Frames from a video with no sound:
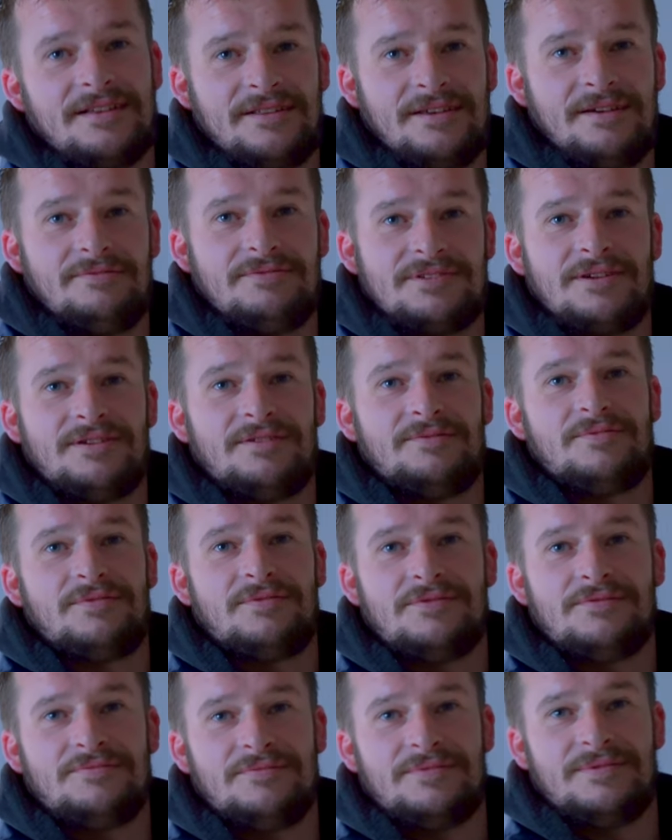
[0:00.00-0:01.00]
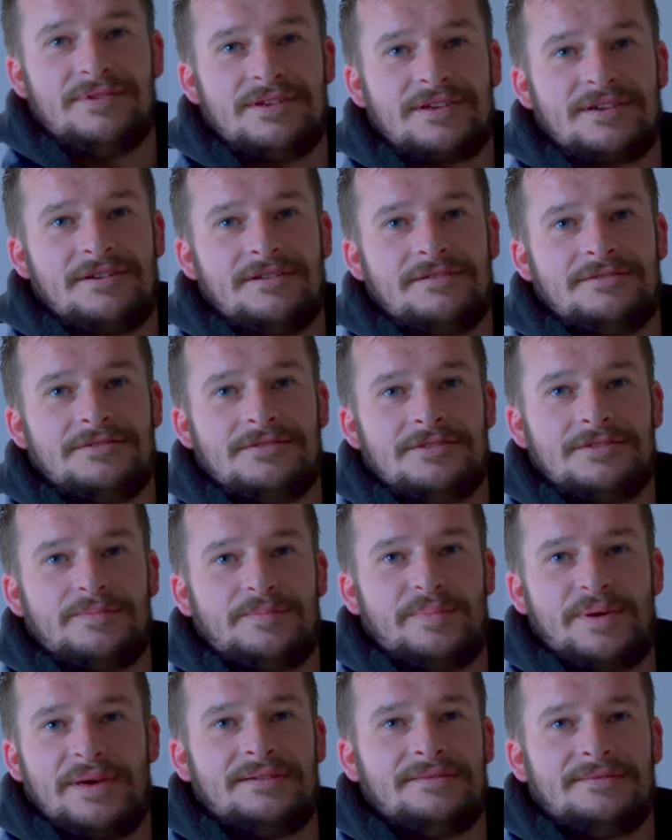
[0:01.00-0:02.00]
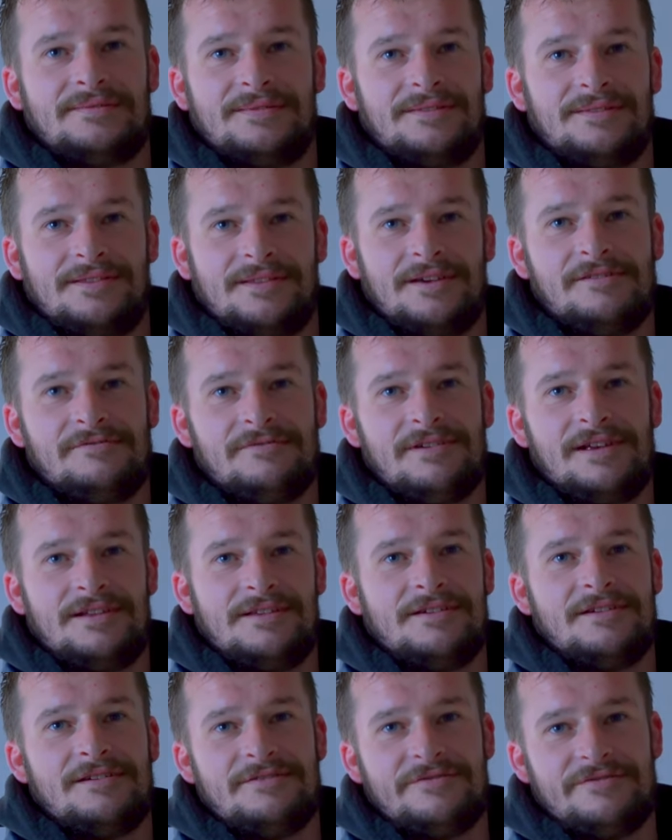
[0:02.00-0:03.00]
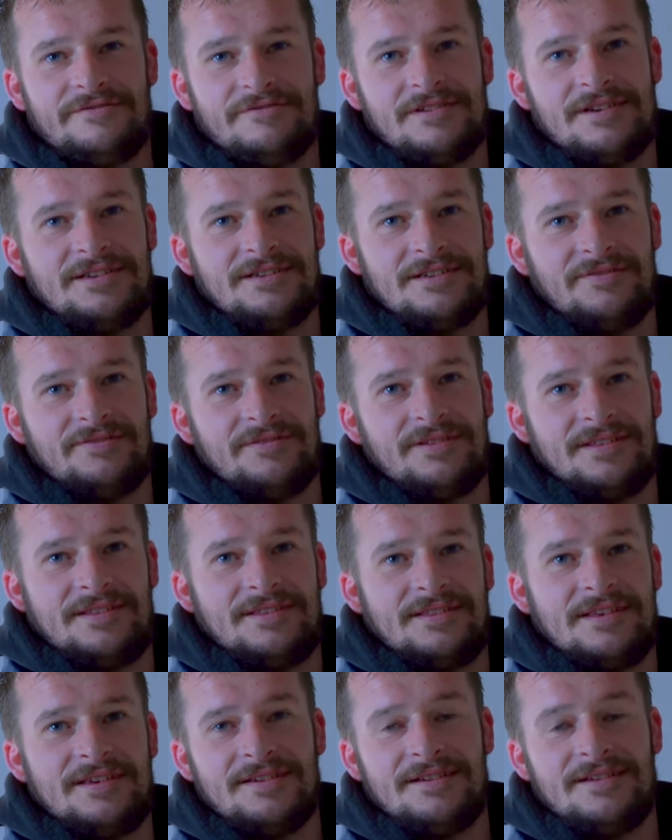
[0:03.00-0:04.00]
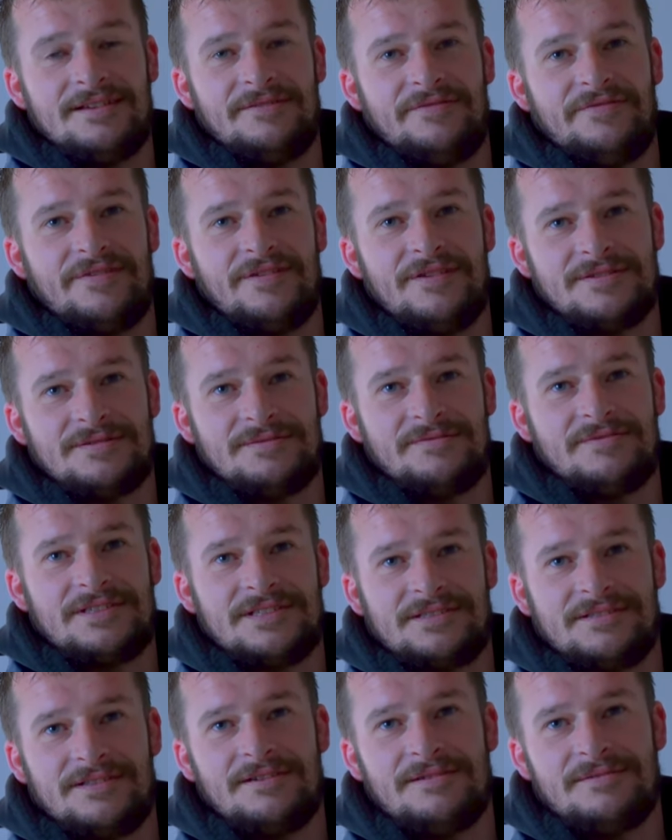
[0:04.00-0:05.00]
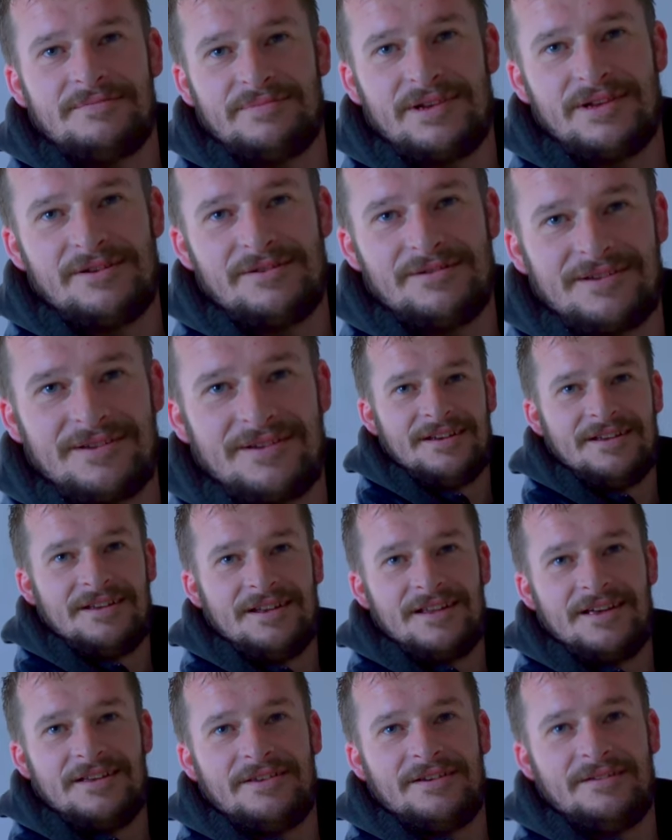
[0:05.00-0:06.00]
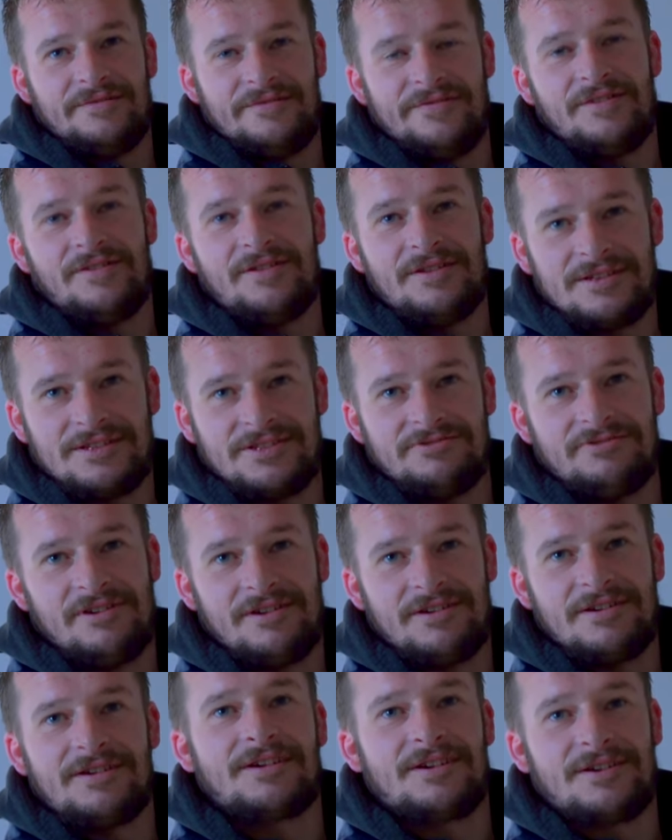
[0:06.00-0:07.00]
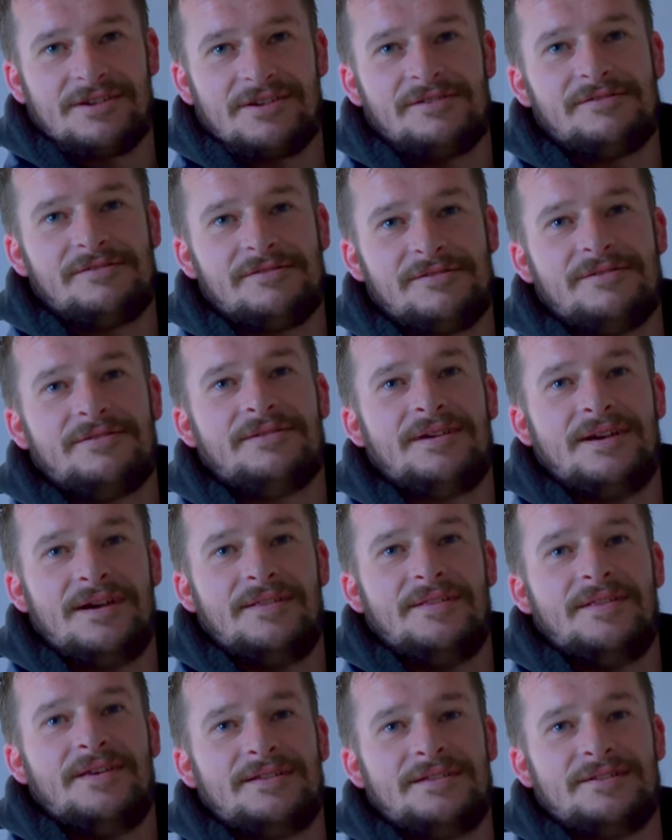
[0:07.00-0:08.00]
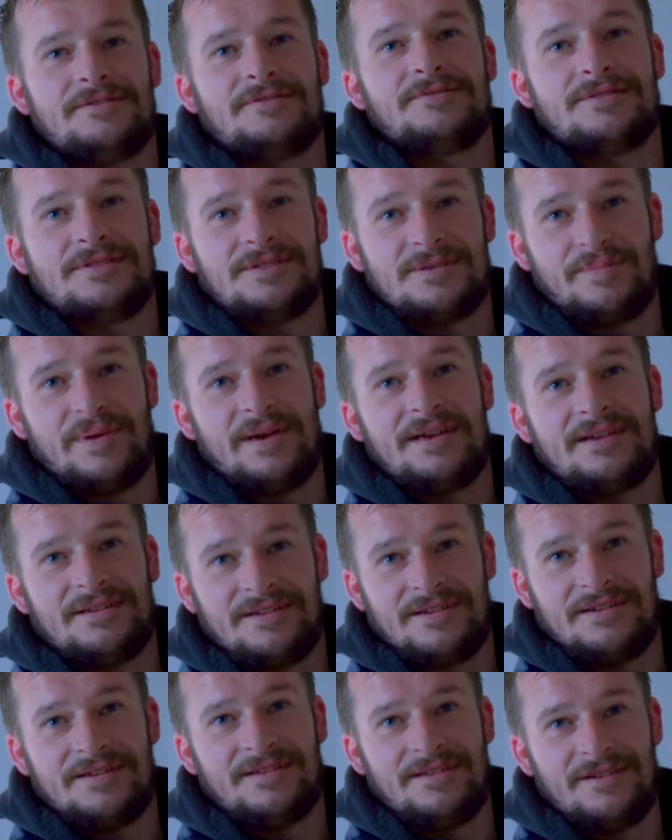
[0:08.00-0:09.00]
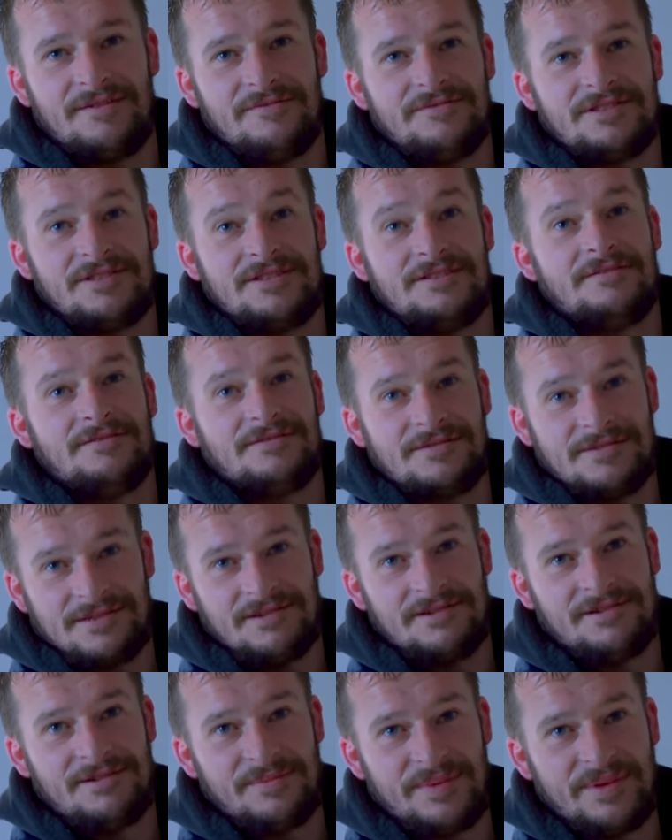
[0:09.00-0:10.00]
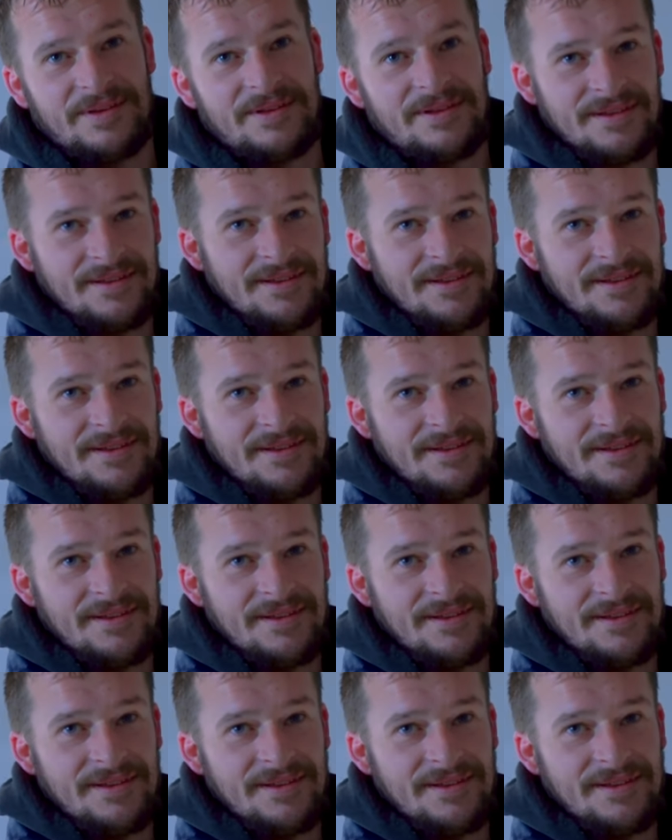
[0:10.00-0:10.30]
that was on a wall, you can't just paint directly over it, you have to seal it first with a stain block, let that fully dry and cure, and then you're good to paint, obviously on top.